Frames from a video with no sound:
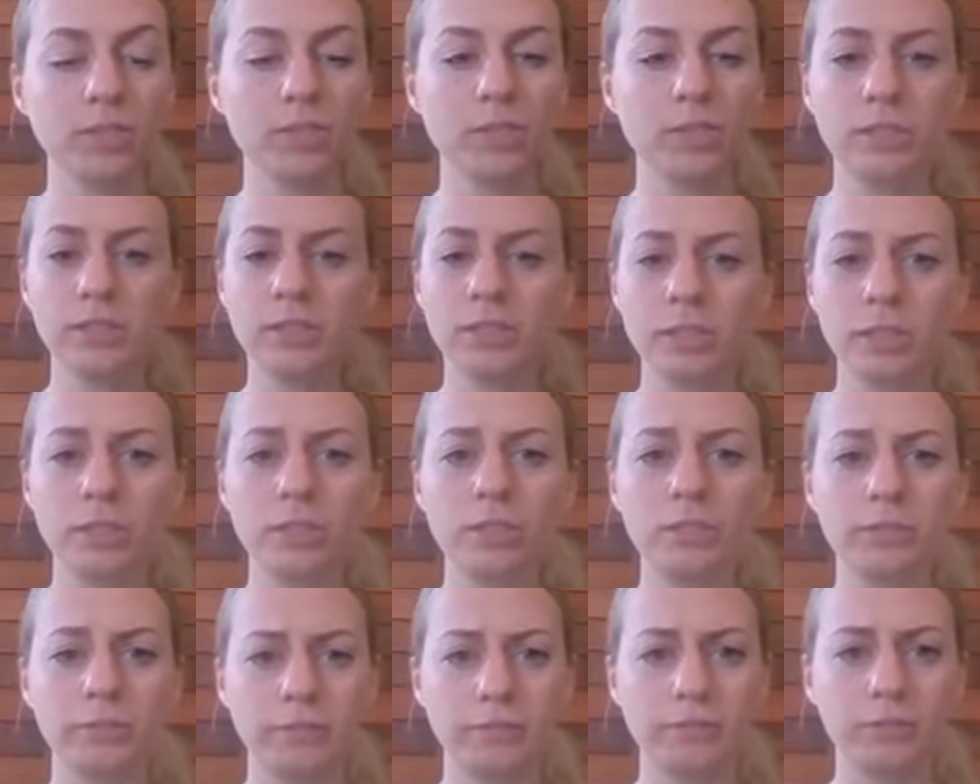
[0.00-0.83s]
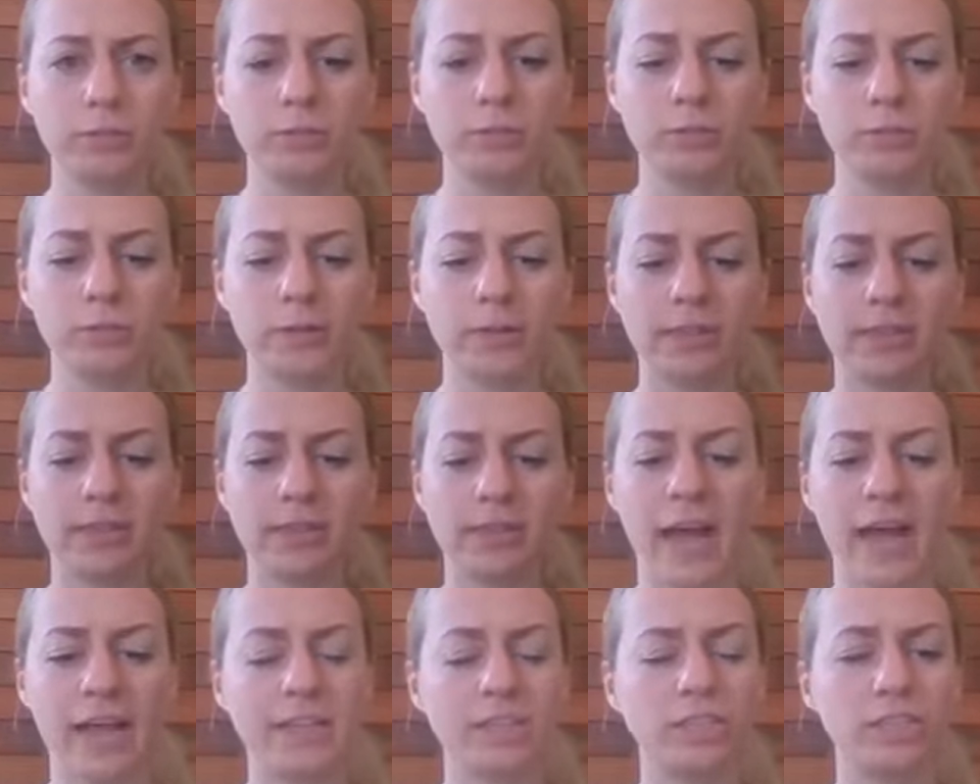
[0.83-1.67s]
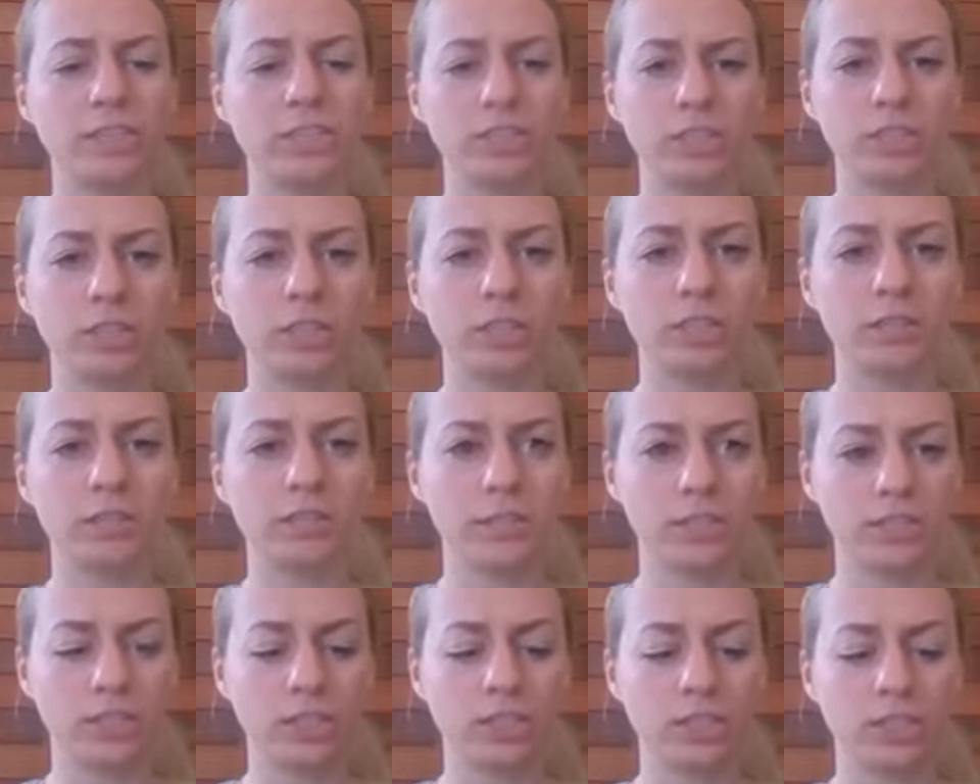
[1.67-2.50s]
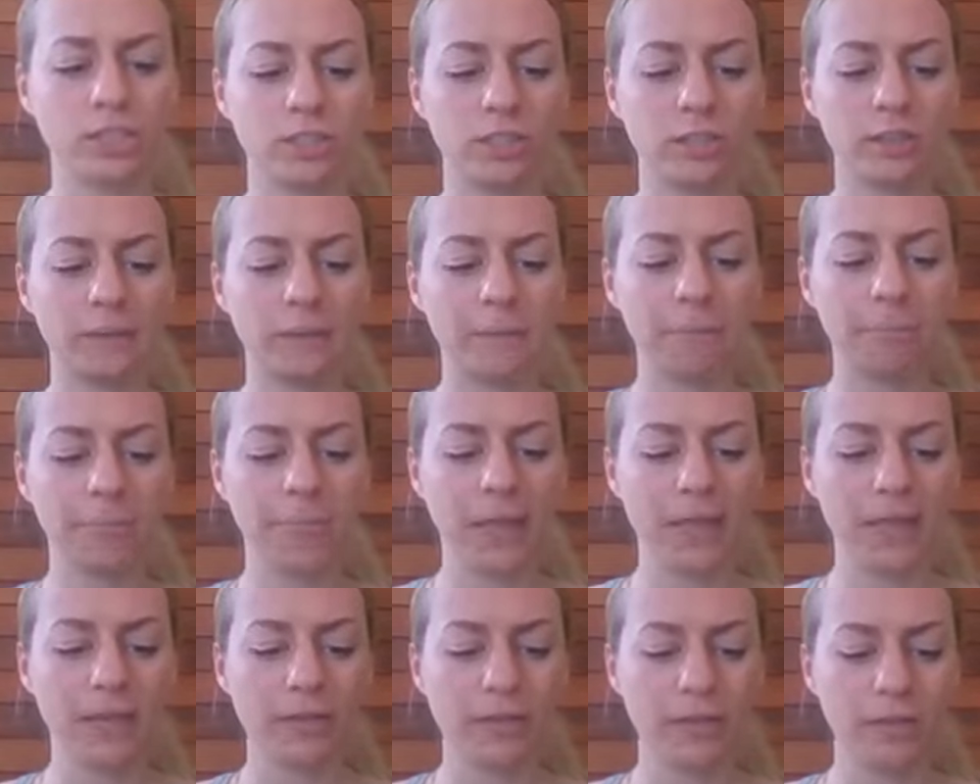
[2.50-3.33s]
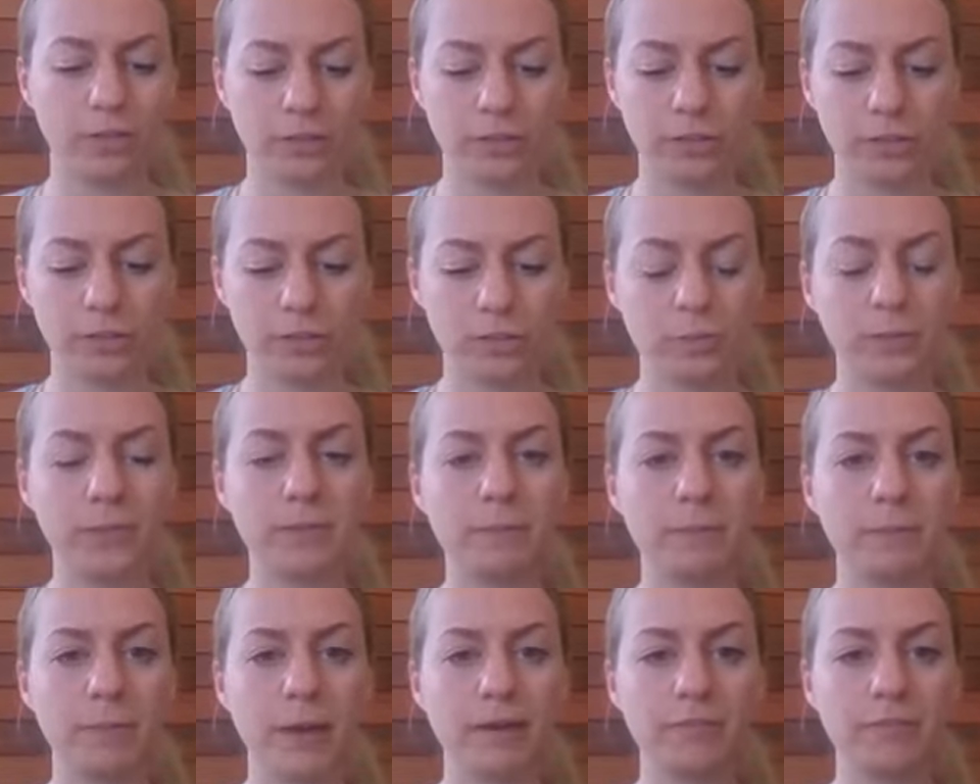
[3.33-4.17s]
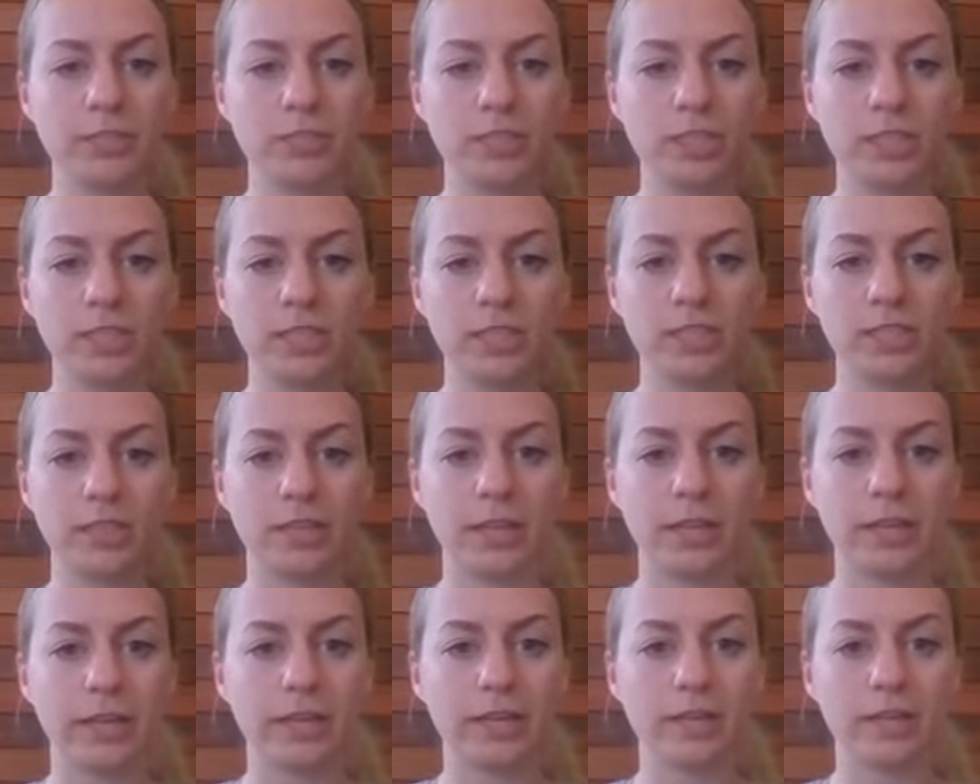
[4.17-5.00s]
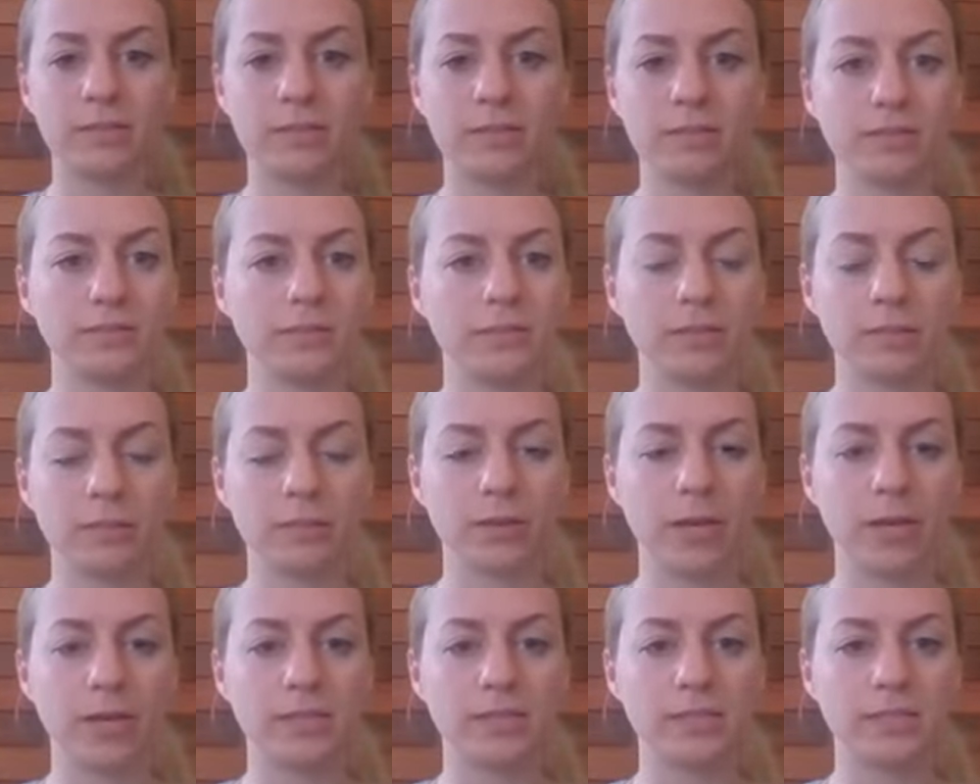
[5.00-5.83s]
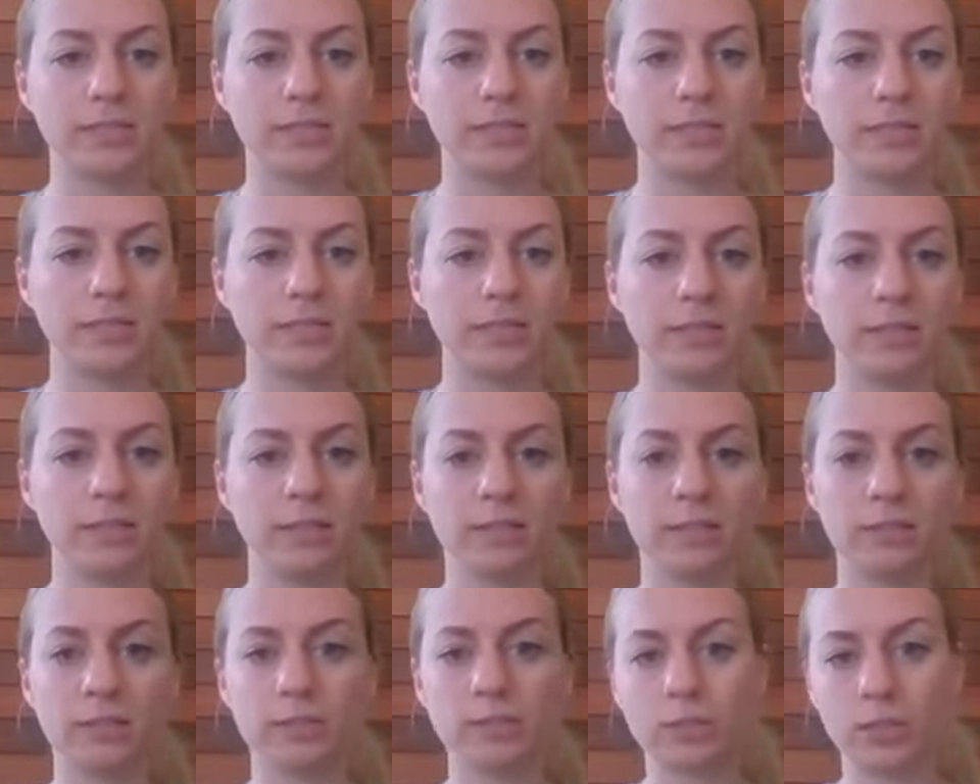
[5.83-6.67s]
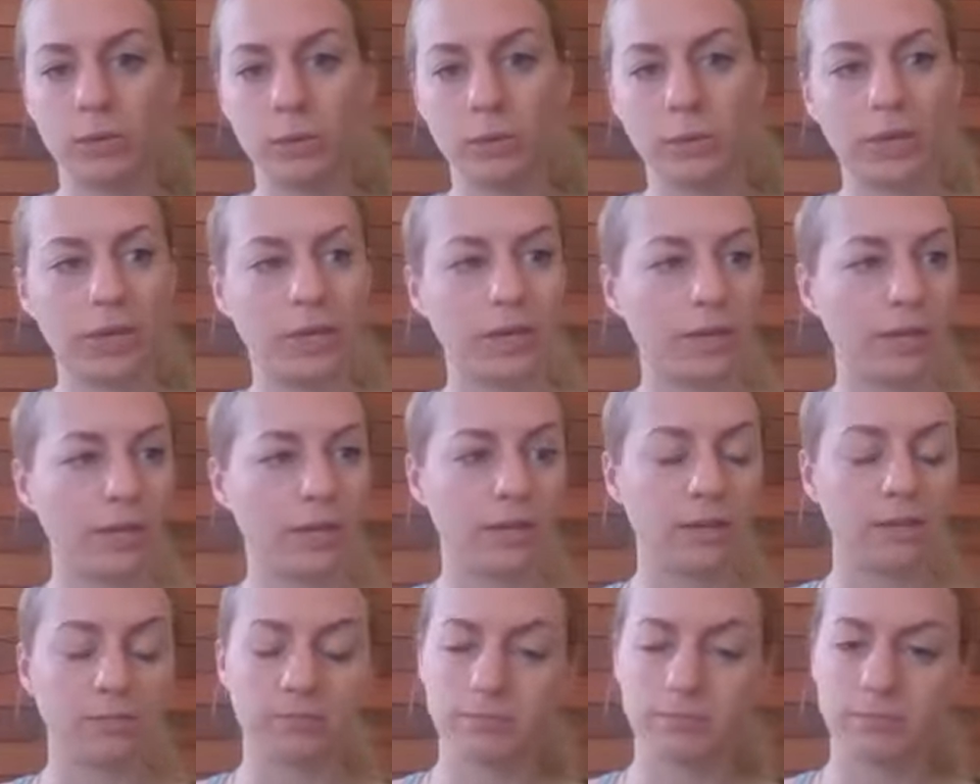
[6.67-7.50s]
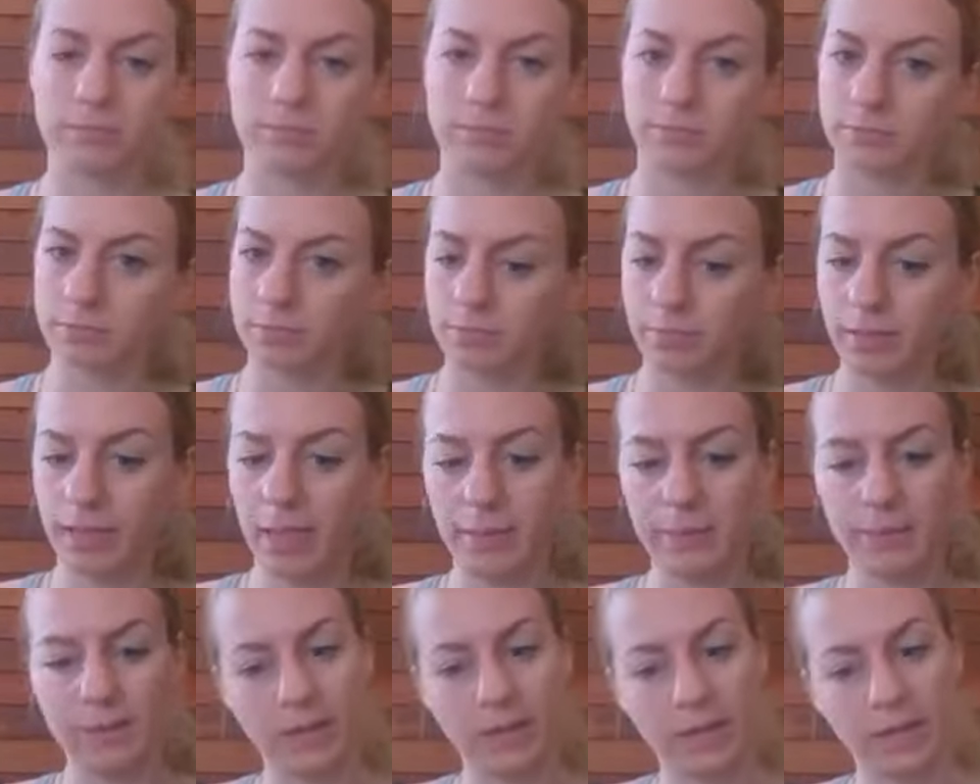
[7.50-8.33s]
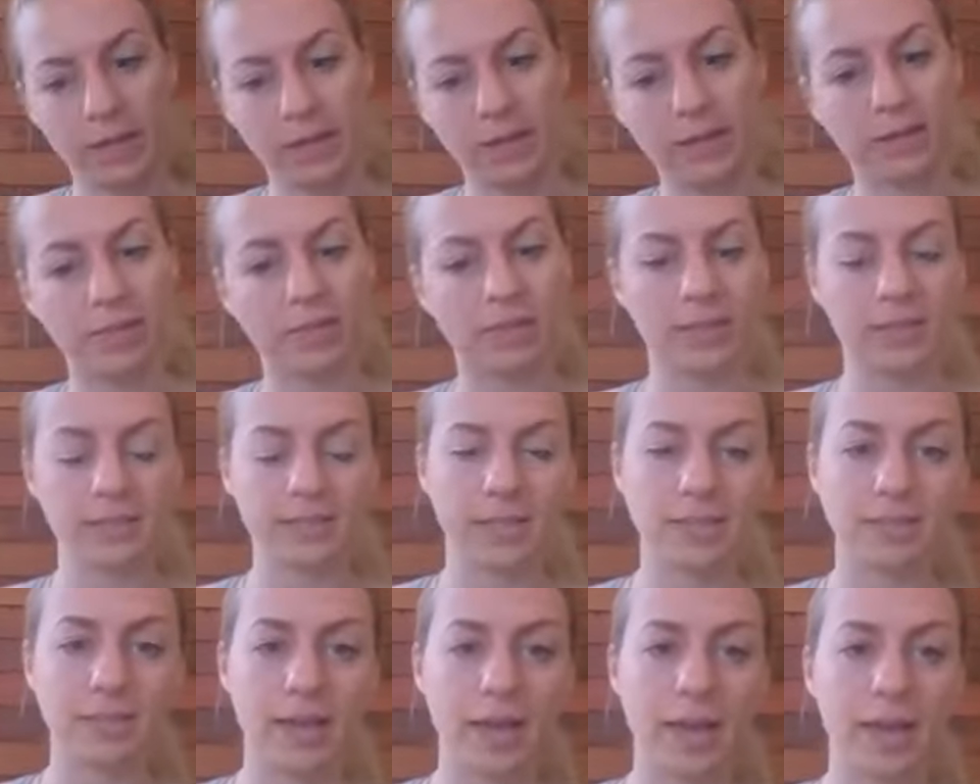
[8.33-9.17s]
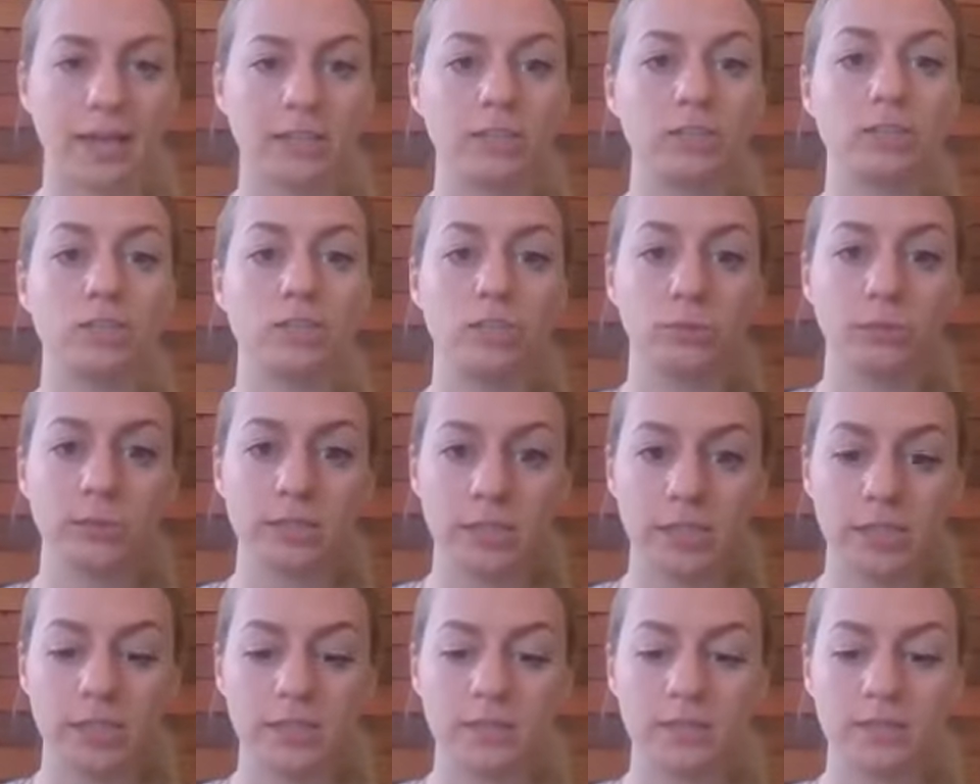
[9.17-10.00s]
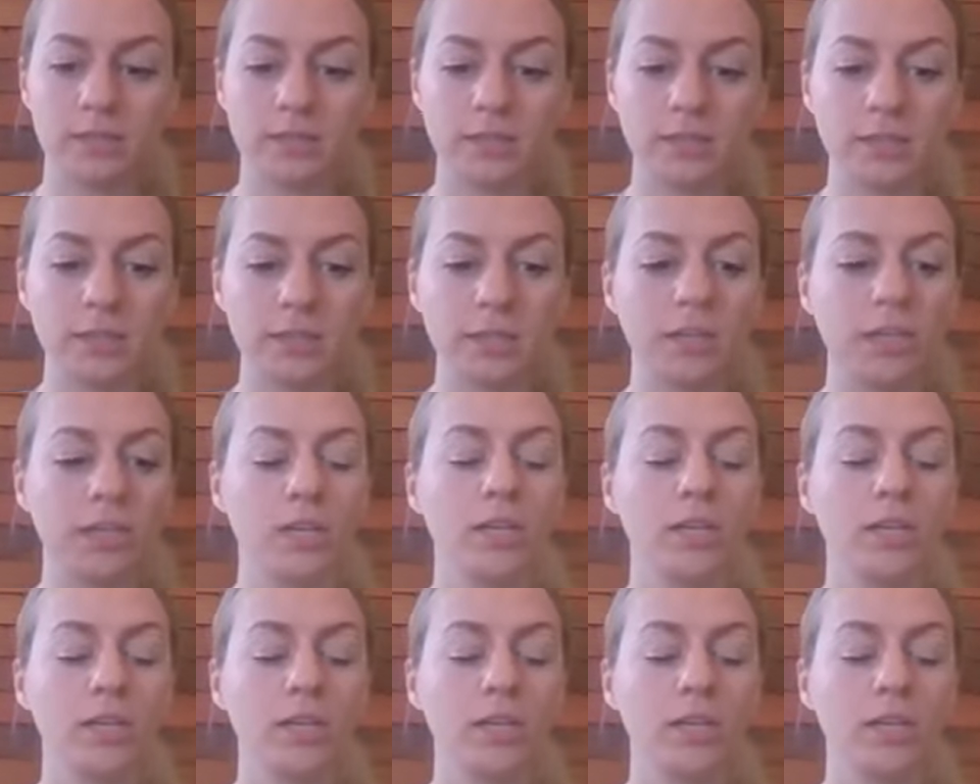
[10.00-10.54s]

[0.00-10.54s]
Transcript: So these include foods with added sugar, such your sweetened beverages like, iced tea, soda, lemonade, things like that, juices,